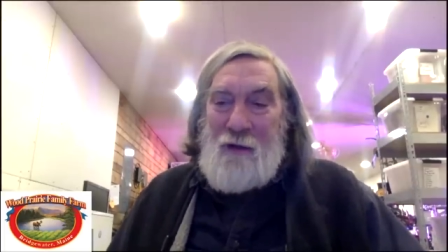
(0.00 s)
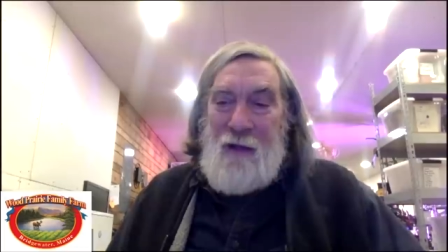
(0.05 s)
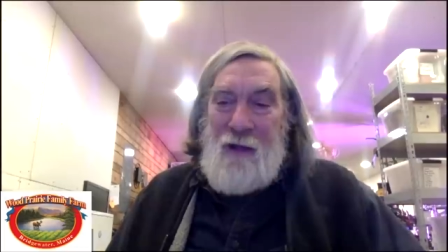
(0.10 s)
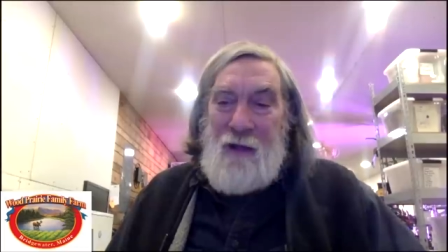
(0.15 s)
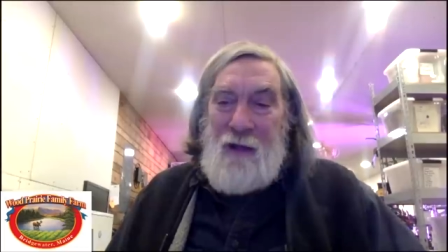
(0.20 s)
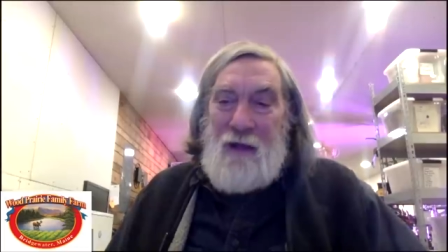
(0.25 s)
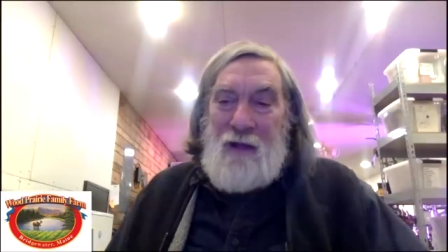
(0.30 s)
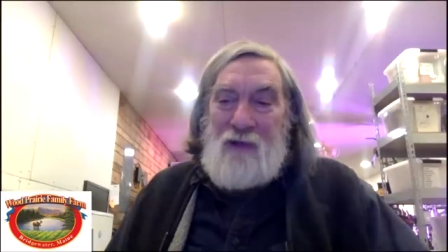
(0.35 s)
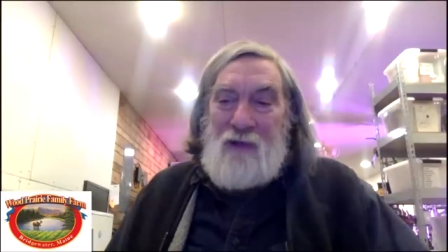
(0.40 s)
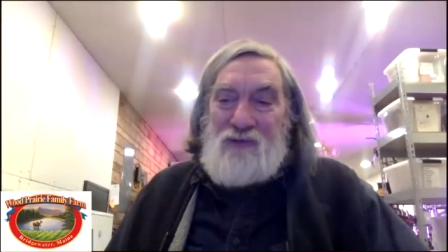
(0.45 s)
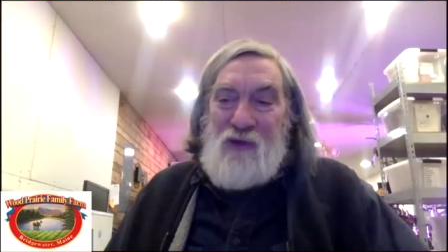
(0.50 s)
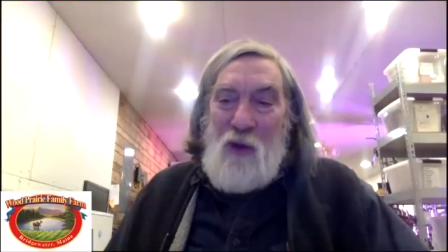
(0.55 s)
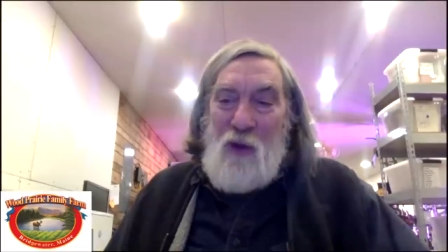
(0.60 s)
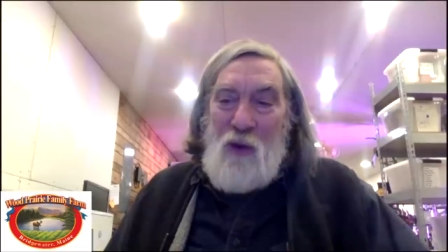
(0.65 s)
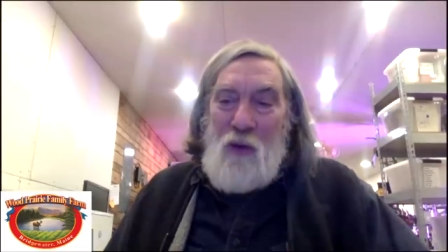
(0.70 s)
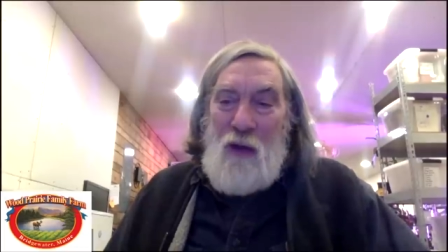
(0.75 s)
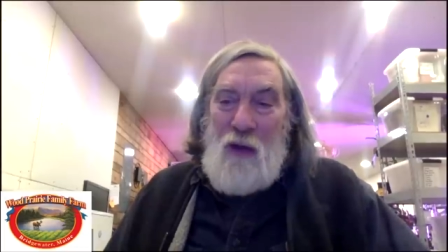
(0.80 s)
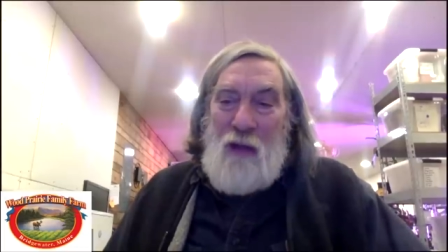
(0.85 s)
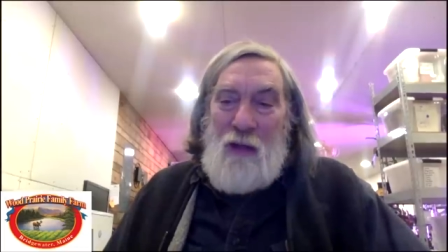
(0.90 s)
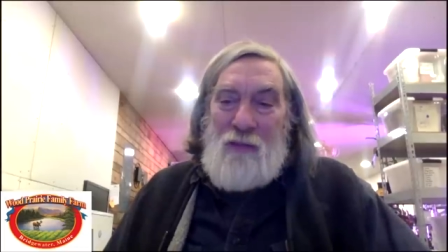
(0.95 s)
Uh,
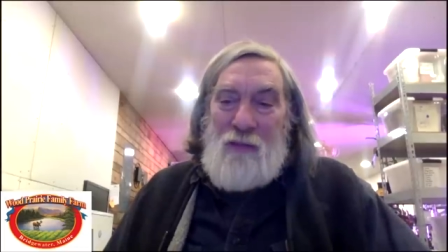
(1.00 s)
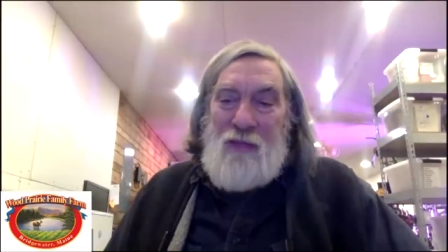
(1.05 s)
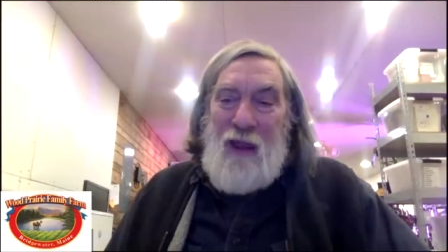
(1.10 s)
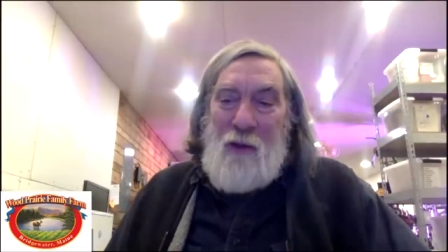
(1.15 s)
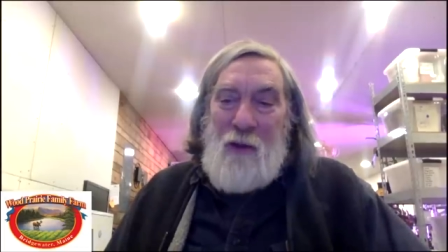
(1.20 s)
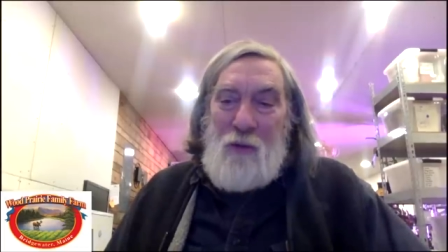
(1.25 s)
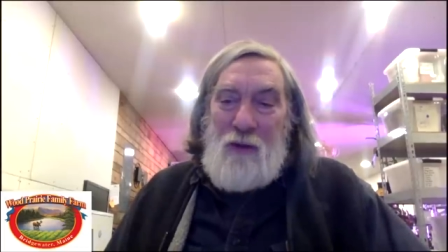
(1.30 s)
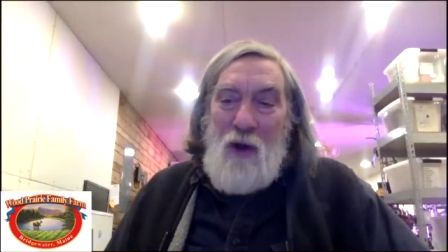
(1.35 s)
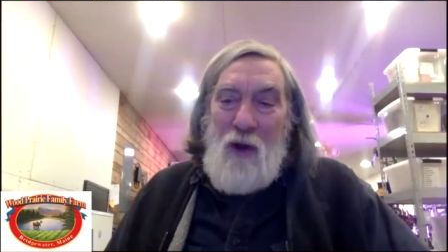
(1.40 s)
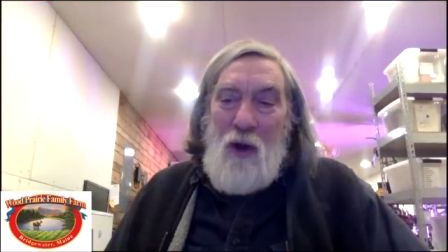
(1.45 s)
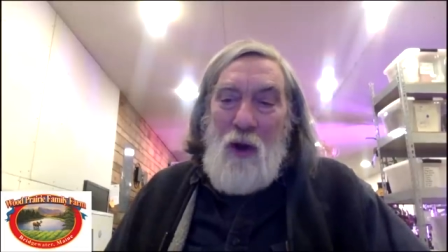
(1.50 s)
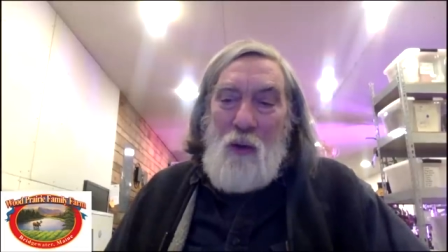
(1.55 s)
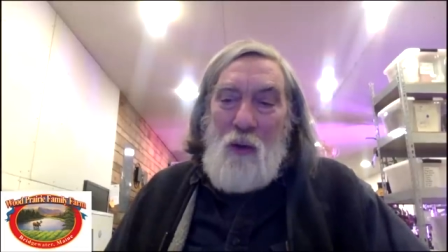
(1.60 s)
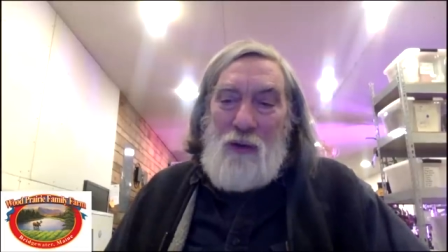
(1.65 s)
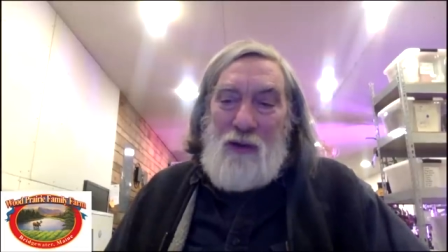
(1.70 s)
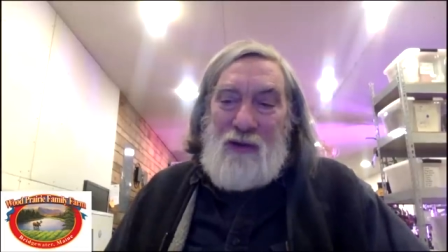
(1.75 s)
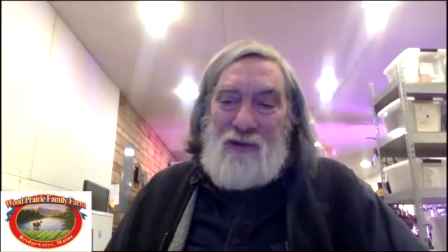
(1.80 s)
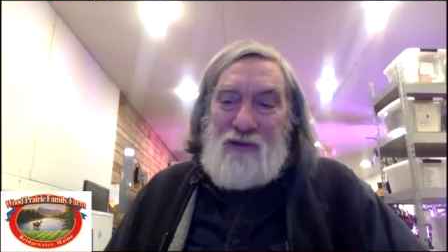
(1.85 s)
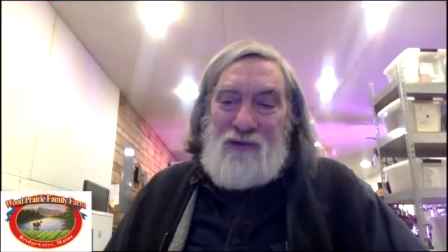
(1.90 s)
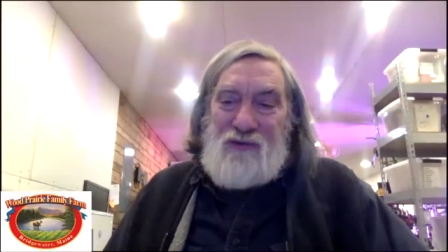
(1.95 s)
so they
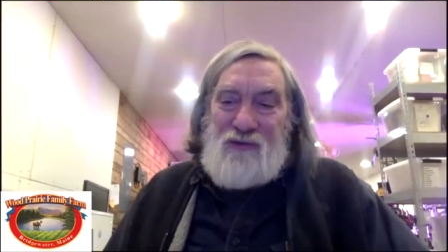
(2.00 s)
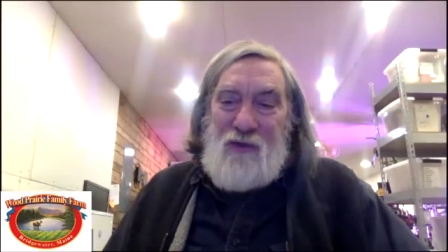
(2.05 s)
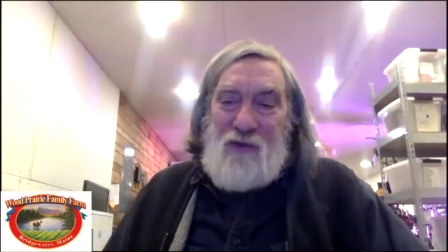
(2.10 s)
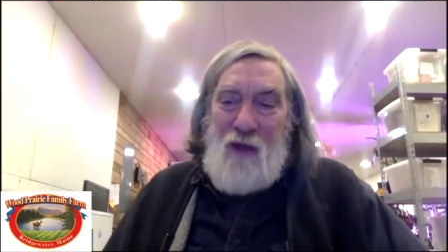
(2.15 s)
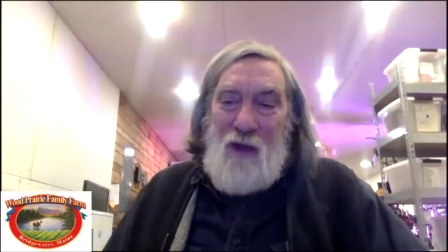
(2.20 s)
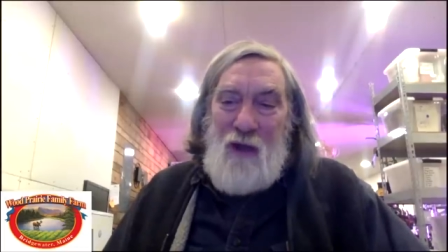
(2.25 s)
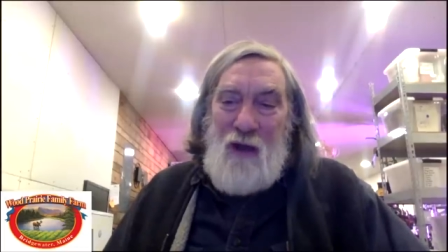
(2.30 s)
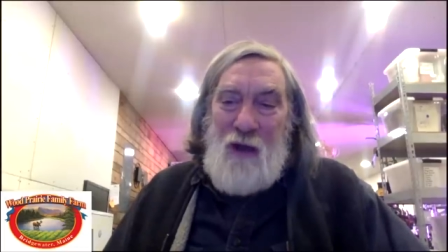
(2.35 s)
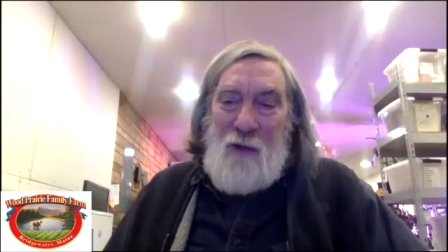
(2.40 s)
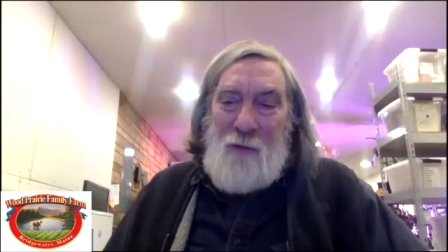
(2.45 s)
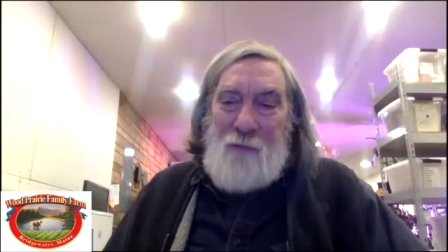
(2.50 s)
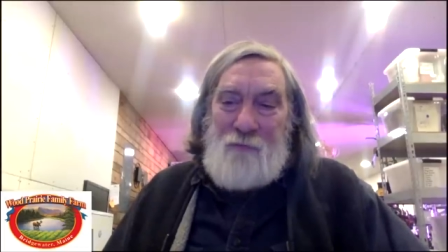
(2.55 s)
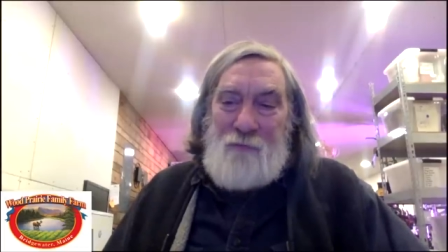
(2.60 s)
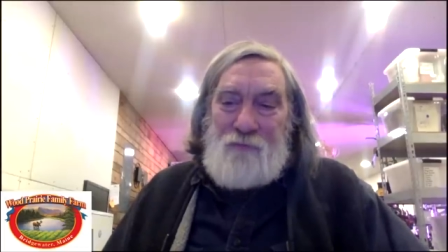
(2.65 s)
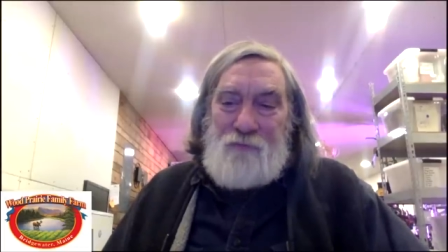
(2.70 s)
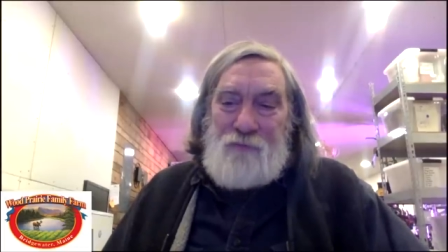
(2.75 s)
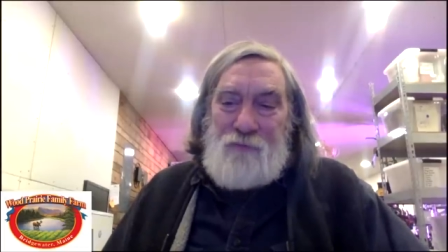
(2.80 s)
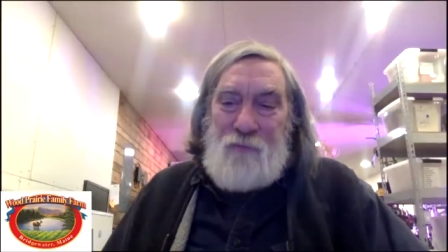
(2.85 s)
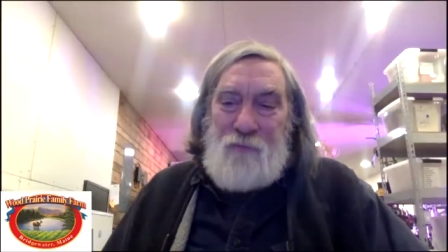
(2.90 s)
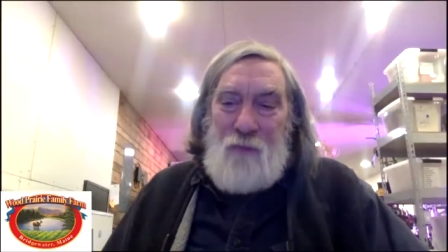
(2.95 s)
would always
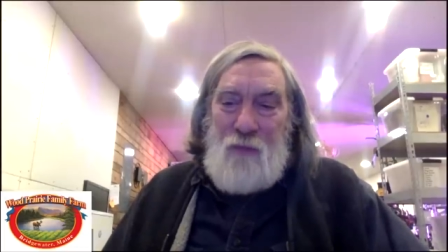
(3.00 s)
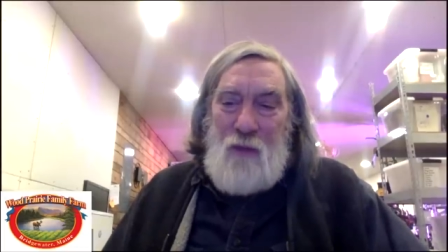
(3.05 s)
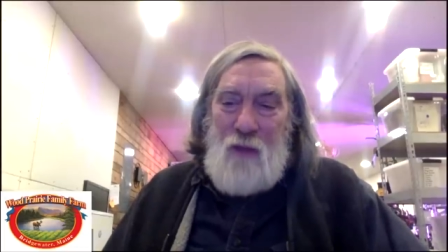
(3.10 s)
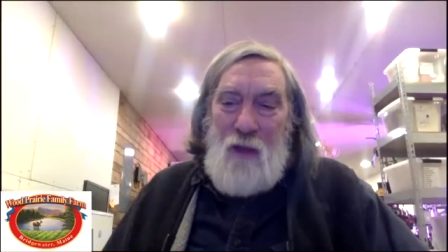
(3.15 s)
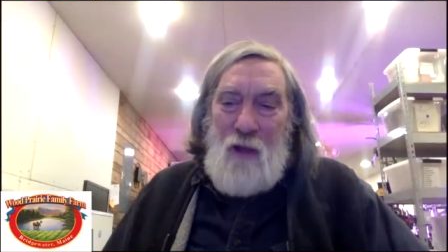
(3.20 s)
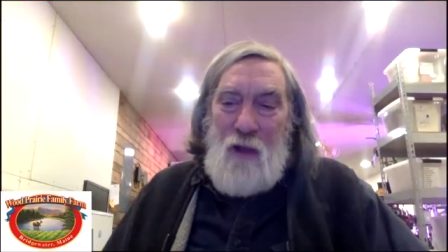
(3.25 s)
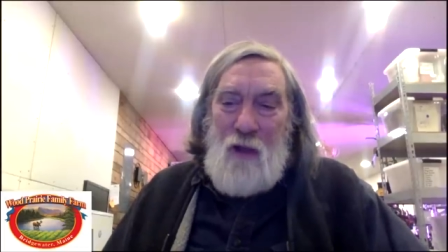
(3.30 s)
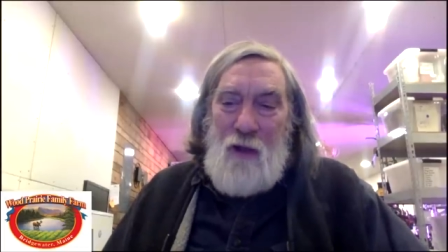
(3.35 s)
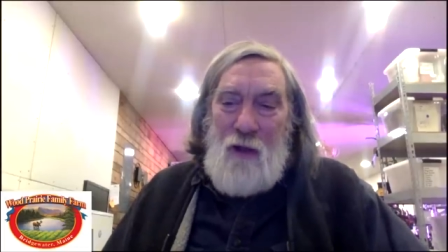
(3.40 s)
um,